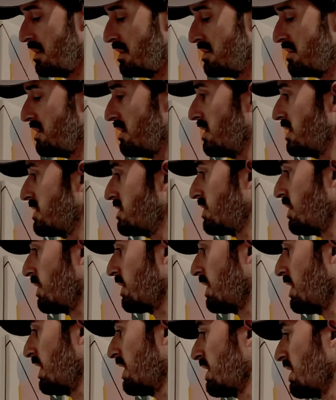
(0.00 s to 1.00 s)
Until I start
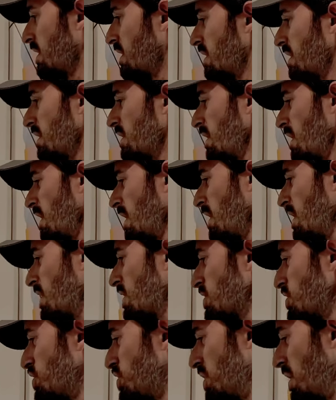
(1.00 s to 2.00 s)
getting
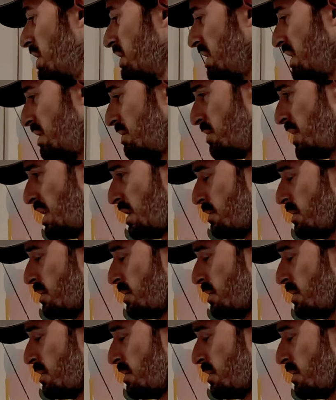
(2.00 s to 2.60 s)
junk in my